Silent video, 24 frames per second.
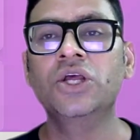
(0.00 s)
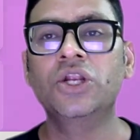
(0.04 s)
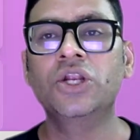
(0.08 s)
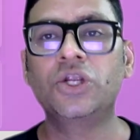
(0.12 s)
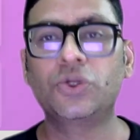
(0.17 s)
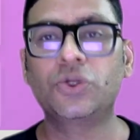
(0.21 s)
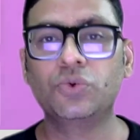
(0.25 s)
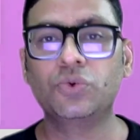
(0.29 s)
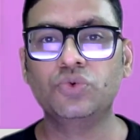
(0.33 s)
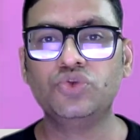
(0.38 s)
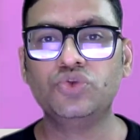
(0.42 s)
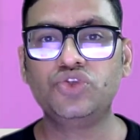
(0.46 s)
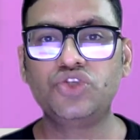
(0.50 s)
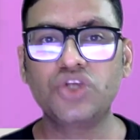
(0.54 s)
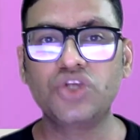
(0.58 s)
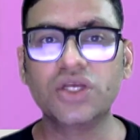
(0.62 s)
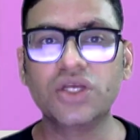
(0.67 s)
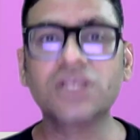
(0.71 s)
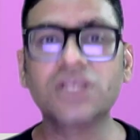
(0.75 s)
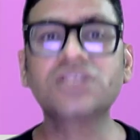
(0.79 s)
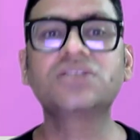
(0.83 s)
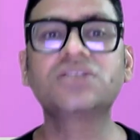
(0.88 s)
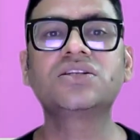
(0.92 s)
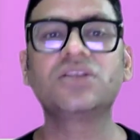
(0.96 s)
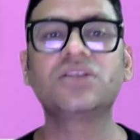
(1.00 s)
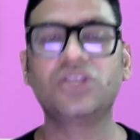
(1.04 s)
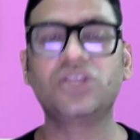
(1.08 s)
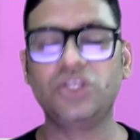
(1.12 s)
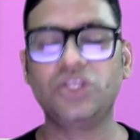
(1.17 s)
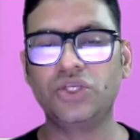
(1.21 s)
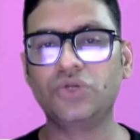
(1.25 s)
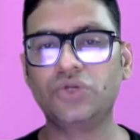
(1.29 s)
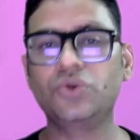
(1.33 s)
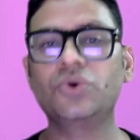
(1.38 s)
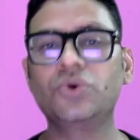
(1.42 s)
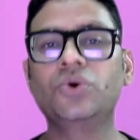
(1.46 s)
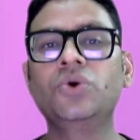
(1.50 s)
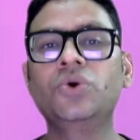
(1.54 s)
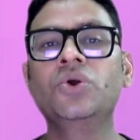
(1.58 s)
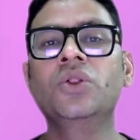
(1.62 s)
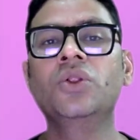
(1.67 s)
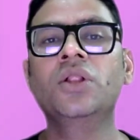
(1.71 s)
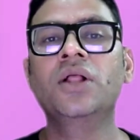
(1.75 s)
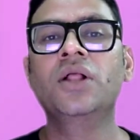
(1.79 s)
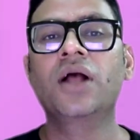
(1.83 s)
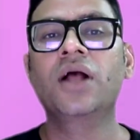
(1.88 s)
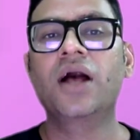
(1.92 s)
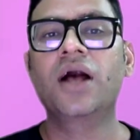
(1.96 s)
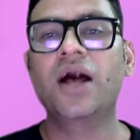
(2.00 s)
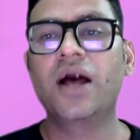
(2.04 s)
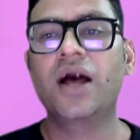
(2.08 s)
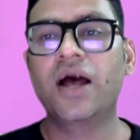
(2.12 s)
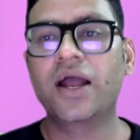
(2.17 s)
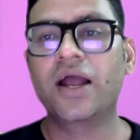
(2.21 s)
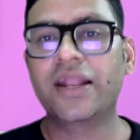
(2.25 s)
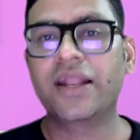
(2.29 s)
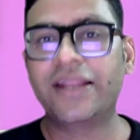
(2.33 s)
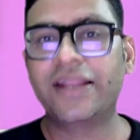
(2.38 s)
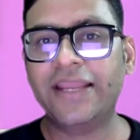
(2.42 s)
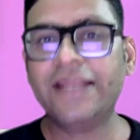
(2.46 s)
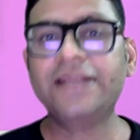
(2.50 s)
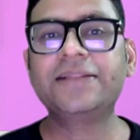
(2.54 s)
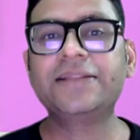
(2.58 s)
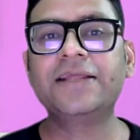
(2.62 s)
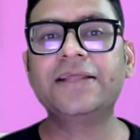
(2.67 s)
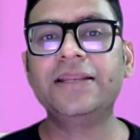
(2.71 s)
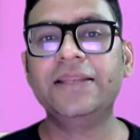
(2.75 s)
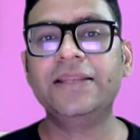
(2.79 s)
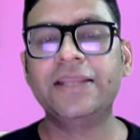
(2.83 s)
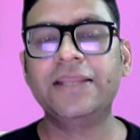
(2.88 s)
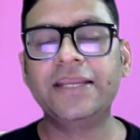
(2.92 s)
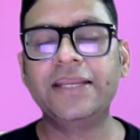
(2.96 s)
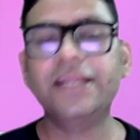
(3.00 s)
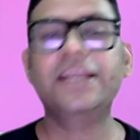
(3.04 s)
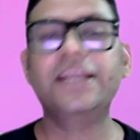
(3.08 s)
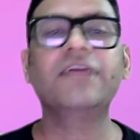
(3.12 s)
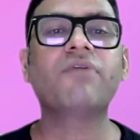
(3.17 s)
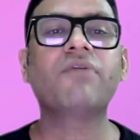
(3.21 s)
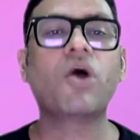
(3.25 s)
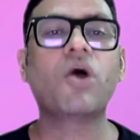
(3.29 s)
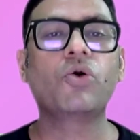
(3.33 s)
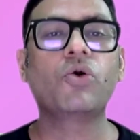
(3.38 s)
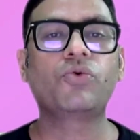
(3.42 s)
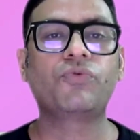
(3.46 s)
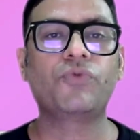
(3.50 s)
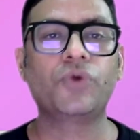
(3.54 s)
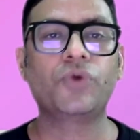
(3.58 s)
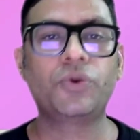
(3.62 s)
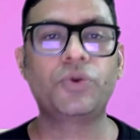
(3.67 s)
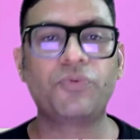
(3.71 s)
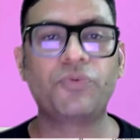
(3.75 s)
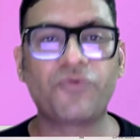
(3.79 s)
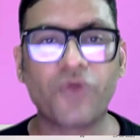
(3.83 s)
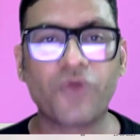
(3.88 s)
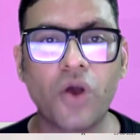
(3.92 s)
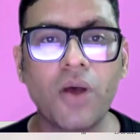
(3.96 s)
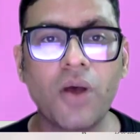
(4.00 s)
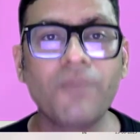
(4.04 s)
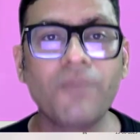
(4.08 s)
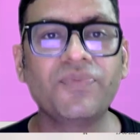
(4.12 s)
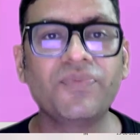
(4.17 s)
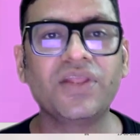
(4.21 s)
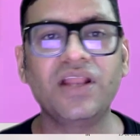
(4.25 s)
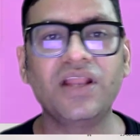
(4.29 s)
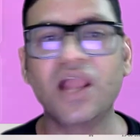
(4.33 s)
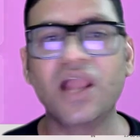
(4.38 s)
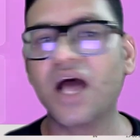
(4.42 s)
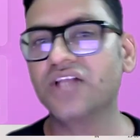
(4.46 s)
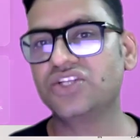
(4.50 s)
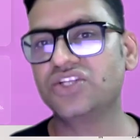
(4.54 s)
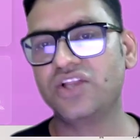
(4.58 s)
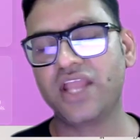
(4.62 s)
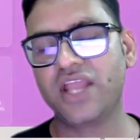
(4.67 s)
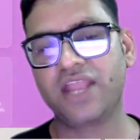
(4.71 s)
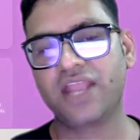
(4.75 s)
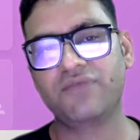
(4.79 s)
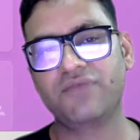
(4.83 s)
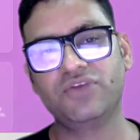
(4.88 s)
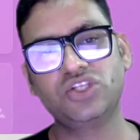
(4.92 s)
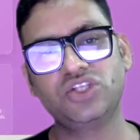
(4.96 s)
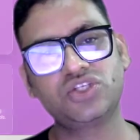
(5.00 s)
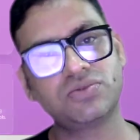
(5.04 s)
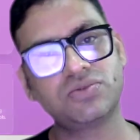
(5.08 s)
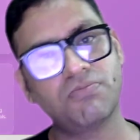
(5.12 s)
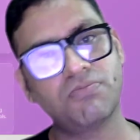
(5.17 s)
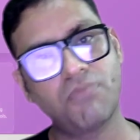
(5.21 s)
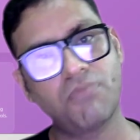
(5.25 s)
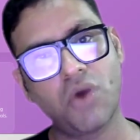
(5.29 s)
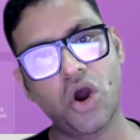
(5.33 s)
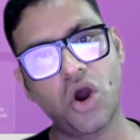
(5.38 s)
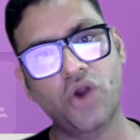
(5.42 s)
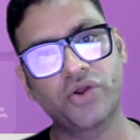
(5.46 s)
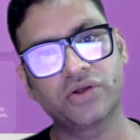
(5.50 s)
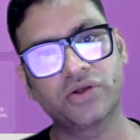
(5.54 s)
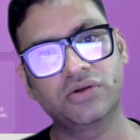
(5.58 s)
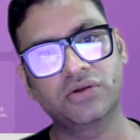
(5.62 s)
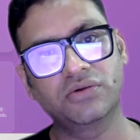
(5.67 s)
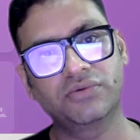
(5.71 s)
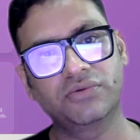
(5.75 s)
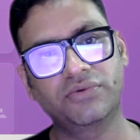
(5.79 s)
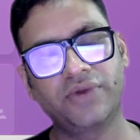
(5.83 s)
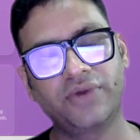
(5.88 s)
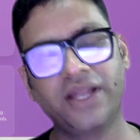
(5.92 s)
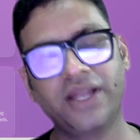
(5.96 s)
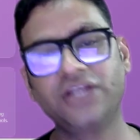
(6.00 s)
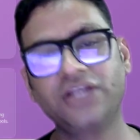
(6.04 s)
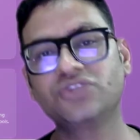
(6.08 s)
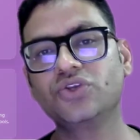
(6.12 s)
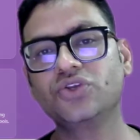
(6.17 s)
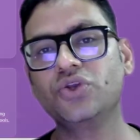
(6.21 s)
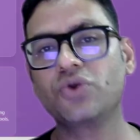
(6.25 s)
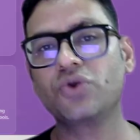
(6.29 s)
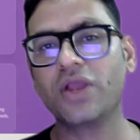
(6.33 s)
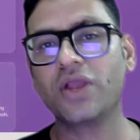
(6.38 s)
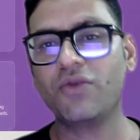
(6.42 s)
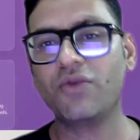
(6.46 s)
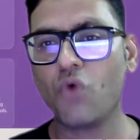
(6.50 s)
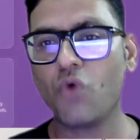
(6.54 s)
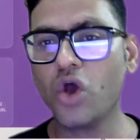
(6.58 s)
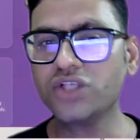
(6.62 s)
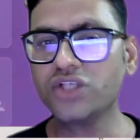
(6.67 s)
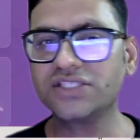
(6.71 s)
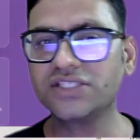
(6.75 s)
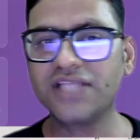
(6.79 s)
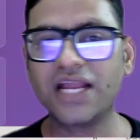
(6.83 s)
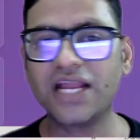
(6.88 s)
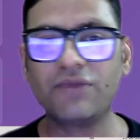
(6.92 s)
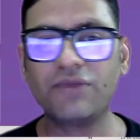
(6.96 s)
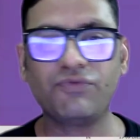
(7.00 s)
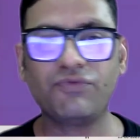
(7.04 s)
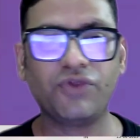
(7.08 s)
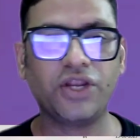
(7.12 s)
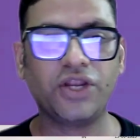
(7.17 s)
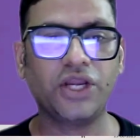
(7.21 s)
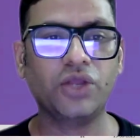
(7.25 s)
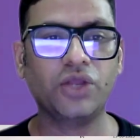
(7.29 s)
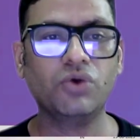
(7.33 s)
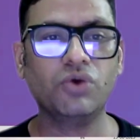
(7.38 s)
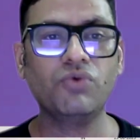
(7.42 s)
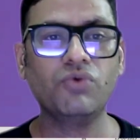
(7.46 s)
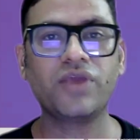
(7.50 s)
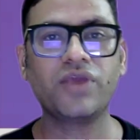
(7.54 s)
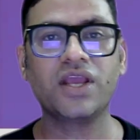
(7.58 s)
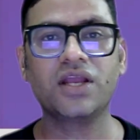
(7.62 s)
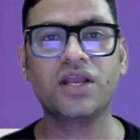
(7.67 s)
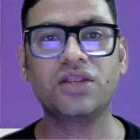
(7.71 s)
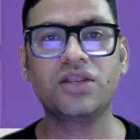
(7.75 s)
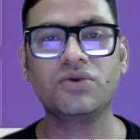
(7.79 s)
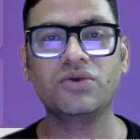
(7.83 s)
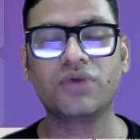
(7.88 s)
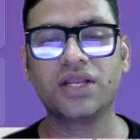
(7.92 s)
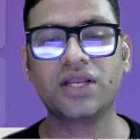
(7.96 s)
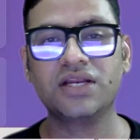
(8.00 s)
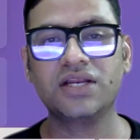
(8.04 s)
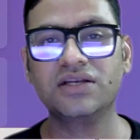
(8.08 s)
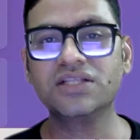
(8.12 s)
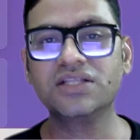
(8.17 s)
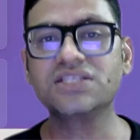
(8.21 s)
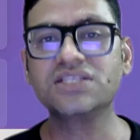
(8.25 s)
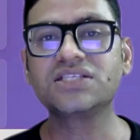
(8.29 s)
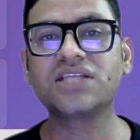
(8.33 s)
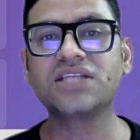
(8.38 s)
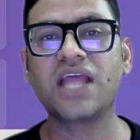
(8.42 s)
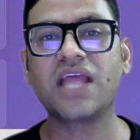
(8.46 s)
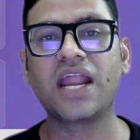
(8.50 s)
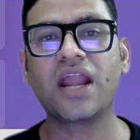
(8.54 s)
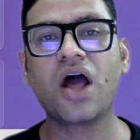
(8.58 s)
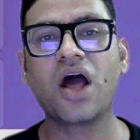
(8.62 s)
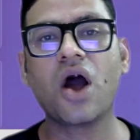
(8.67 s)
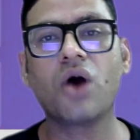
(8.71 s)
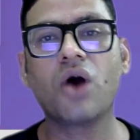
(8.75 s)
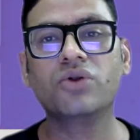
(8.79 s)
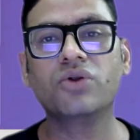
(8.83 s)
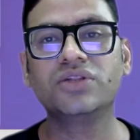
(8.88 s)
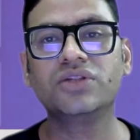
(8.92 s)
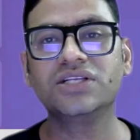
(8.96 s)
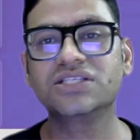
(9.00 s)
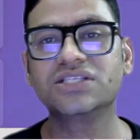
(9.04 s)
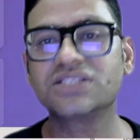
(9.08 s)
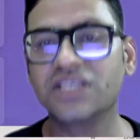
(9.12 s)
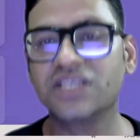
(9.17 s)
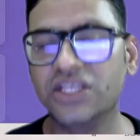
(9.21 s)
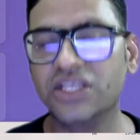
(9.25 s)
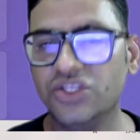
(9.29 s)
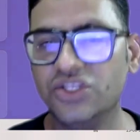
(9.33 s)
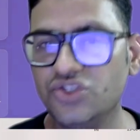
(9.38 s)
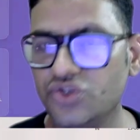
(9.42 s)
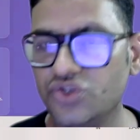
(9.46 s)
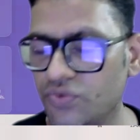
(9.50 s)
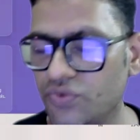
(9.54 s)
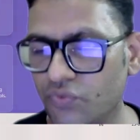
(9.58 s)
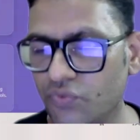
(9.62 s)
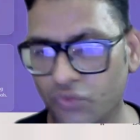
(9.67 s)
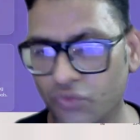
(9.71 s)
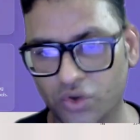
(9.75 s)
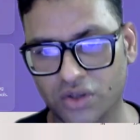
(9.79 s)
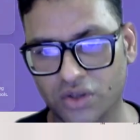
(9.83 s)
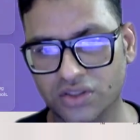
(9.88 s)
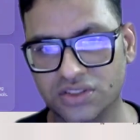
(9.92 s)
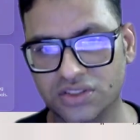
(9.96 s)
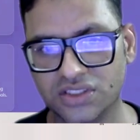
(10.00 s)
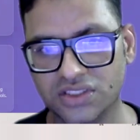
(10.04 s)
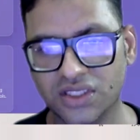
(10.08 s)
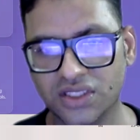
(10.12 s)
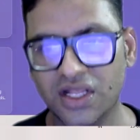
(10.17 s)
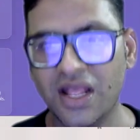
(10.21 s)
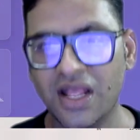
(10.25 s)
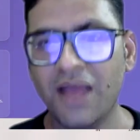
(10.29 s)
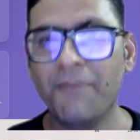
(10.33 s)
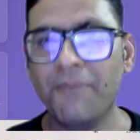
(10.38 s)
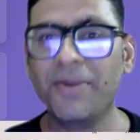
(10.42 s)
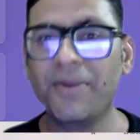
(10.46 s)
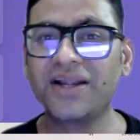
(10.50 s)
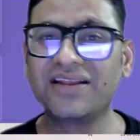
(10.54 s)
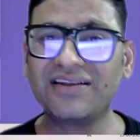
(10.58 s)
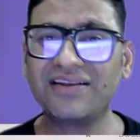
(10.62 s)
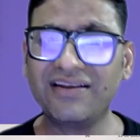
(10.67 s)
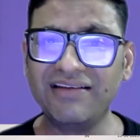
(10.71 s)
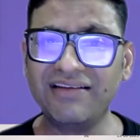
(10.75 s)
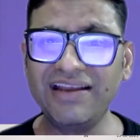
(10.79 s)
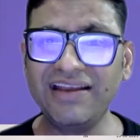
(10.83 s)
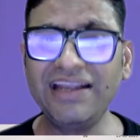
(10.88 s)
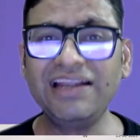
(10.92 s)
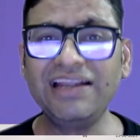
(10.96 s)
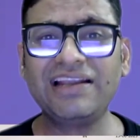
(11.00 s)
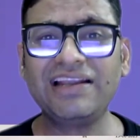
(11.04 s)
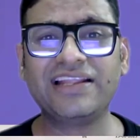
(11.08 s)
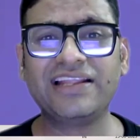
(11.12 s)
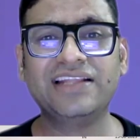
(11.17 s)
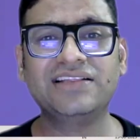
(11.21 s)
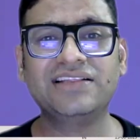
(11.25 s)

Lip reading: to just get the negative output from the large language model, right? So you can watch that video where you can understand how this engine works. But currently